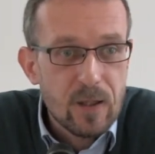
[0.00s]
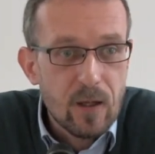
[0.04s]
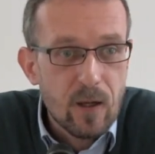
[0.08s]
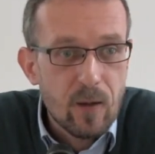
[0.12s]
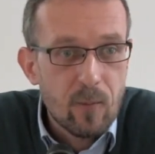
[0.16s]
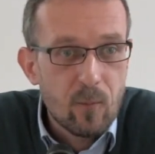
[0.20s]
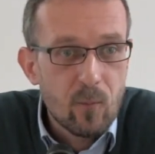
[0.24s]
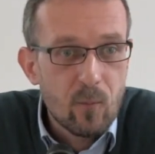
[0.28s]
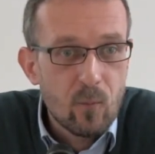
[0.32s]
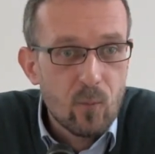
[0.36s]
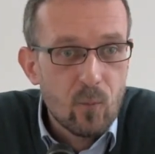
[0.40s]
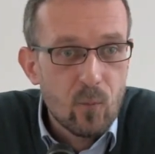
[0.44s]

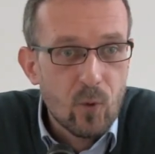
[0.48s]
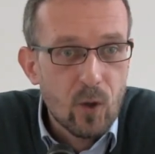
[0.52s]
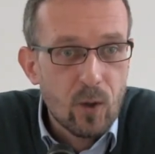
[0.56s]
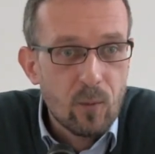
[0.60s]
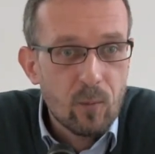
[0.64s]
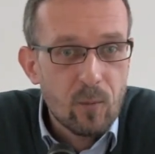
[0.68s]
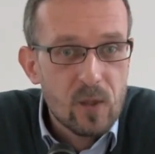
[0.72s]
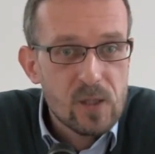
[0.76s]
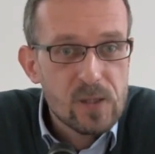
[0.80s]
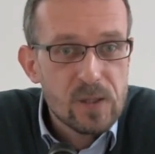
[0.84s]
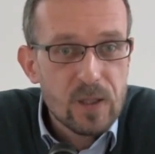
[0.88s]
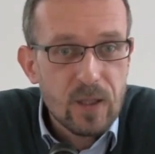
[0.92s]

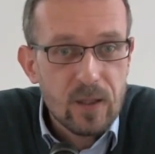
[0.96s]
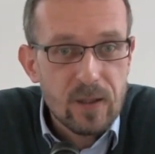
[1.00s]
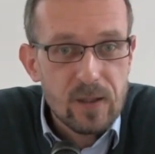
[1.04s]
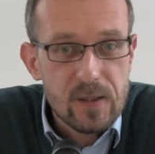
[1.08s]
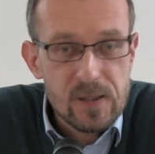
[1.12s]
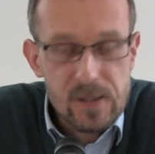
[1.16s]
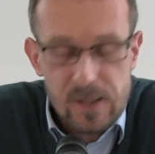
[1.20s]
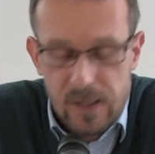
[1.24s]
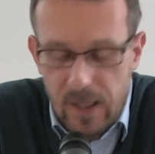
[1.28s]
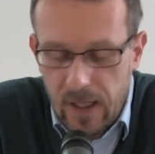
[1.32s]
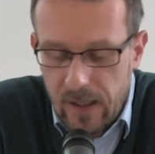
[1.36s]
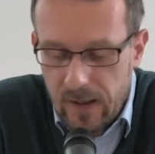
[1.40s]
one must
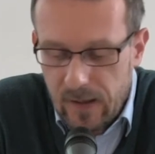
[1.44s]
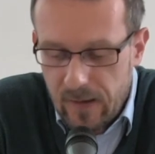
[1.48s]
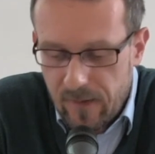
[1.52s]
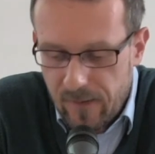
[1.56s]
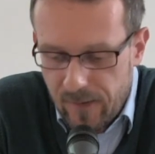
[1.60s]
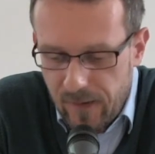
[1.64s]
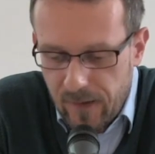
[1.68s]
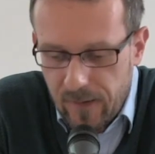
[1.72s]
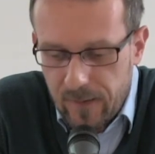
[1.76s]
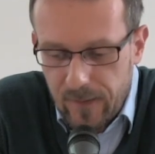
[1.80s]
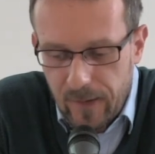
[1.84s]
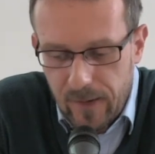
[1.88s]
understand, I
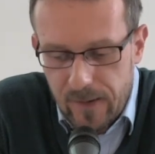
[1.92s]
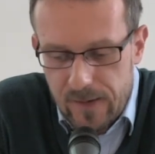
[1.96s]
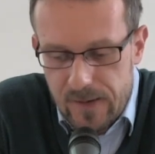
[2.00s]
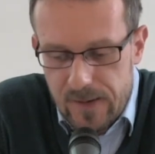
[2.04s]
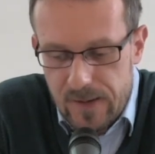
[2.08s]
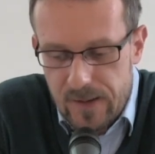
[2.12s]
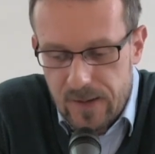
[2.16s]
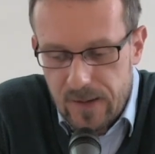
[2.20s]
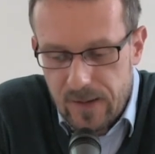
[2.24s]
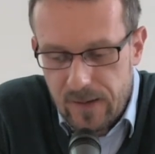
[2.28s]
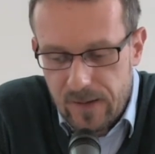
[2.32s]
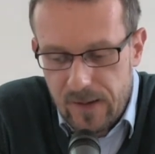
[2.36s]
think,
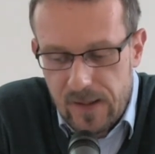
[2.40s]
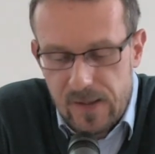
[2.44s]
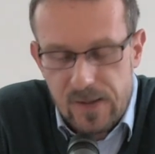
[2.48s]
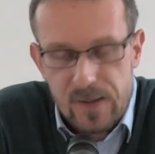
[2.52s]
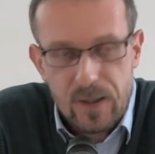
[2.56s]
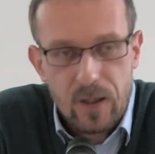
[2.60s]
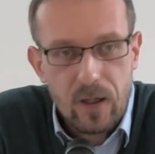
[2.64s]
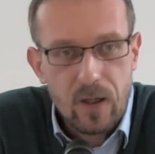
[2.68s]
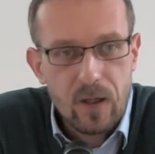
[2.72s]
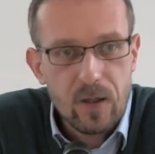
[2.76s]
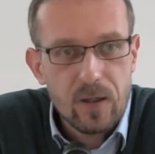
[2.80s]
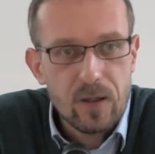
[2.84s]
that these
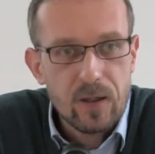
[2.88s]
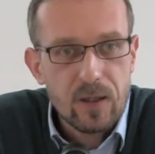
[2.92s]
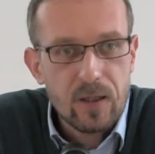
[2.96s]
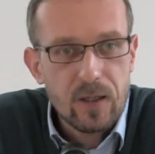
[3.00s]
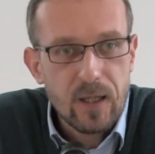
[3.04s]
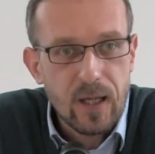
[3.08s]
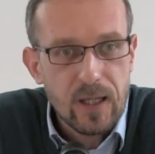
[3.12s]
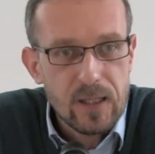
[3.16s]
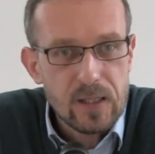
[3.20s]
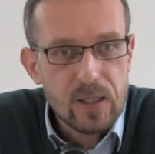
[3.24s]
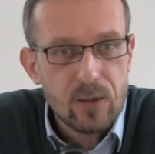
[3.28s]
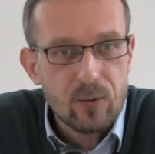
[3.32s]
are
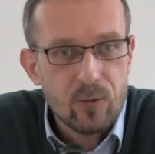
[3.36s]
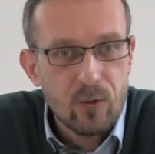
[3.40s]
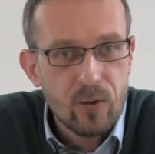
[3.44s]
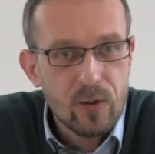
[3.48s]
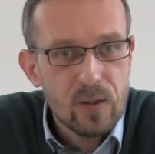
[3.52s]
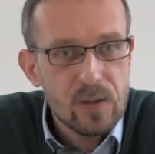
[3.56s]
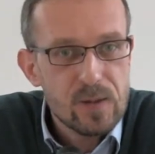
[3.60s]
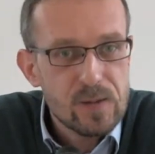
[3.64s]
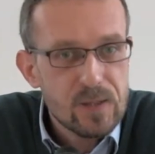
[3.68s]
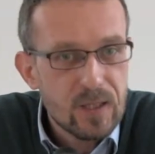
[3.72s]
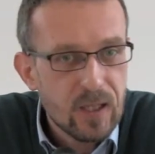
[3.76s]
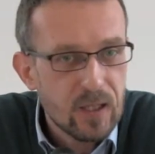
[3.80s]

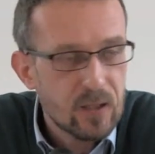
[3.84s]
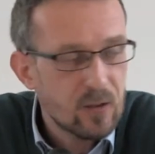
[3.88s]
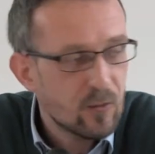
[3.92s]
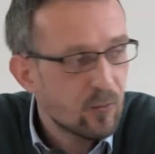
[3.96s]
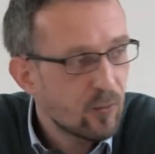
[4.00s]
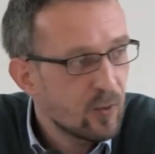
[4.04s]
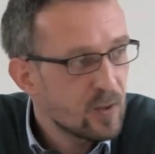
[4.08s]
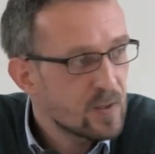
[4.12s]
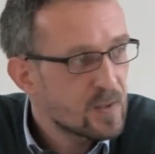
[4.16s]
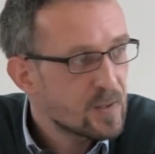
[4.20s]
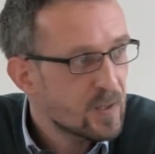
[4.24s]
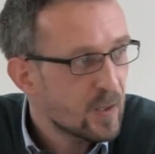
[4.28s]
categories
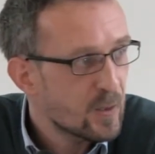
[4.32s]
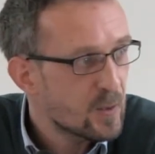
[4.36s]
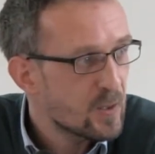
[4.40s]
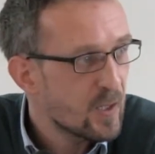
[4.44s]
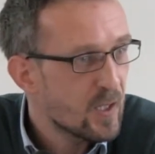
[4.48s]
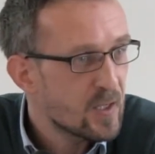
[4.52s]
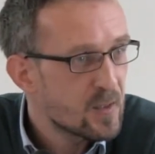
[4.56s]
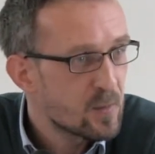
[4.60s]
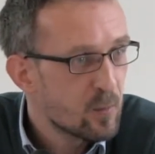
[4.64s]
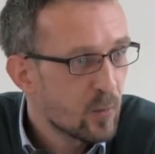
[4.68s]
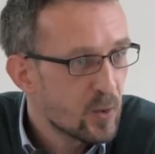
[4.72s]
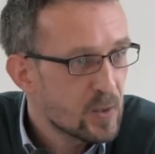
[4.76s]
such
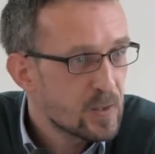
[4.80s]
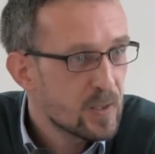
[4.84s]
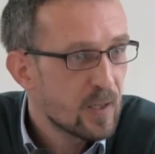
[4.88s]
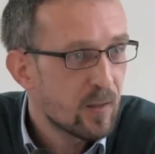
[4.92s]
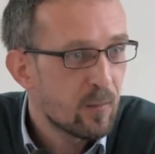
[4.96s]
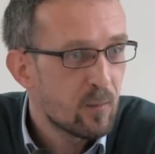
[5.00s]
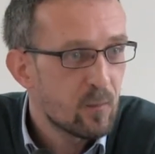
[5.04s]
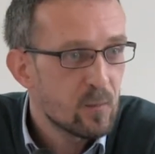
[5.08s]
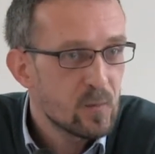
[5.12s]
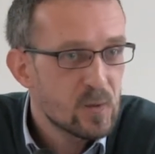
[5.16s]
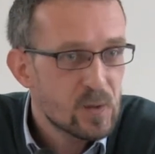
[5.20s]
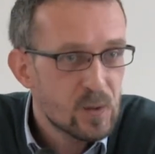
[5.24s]
as
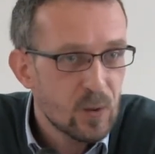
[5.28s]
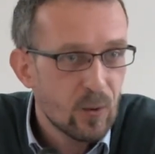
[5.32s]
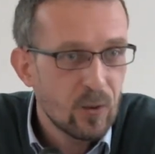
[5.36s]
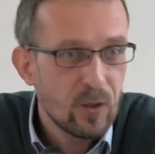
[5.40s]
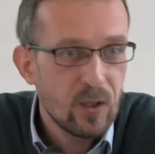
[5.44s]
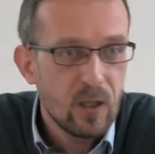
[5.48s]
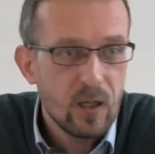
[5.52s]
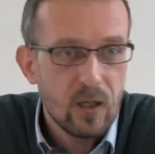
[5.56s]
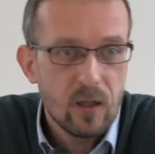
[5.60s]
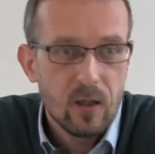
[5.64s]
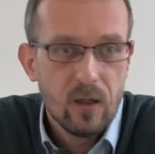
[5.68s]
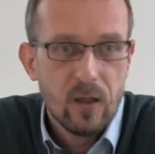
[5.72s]
Muslim,
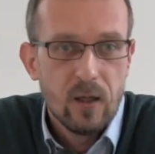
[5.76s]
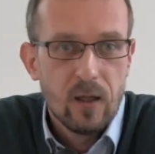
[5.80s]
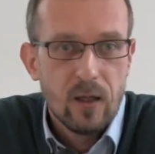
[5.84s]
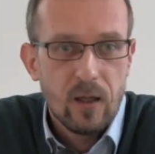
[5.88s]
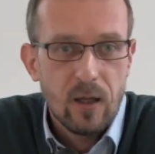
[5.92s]
Sunni,